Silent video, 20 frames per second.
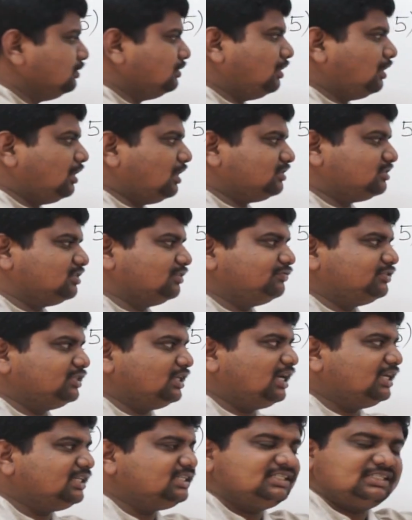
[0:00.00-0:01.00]
Loss of
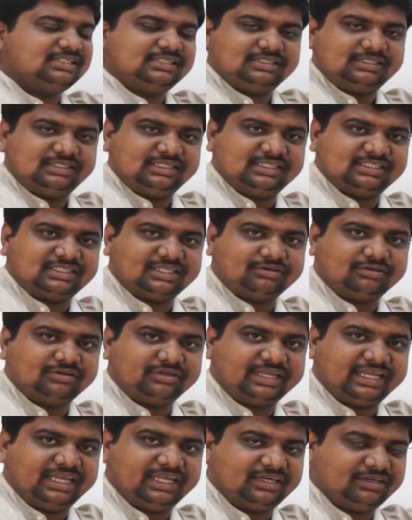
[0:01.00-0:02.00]
charge is equal
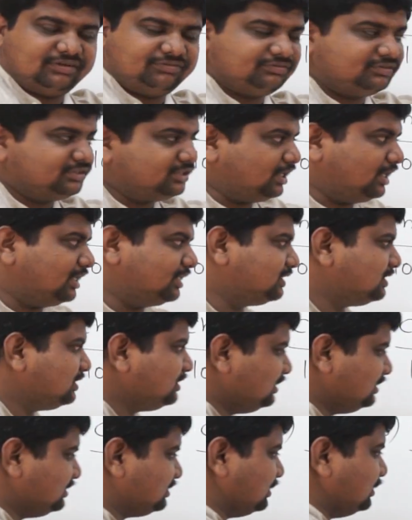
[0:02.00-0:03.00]
to gain of charge.
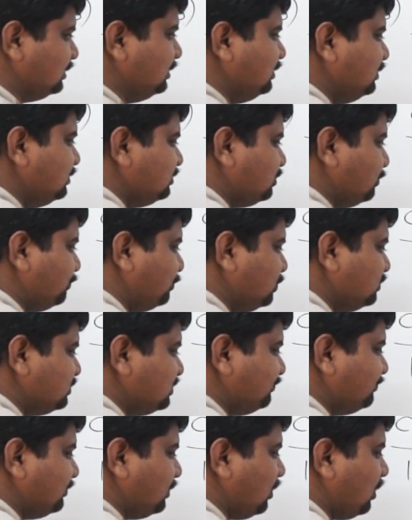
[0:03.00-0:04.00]
Listen, suppose
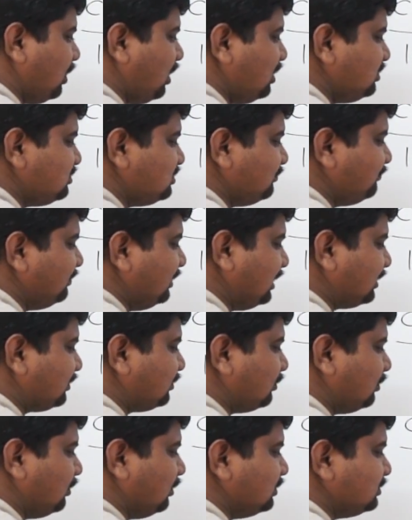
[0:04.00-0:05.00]
if a loss of
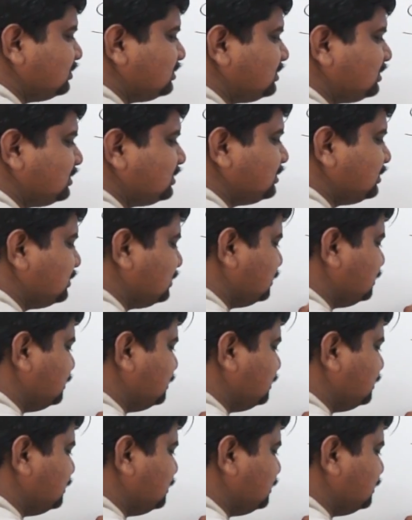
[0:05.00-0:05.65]
electrons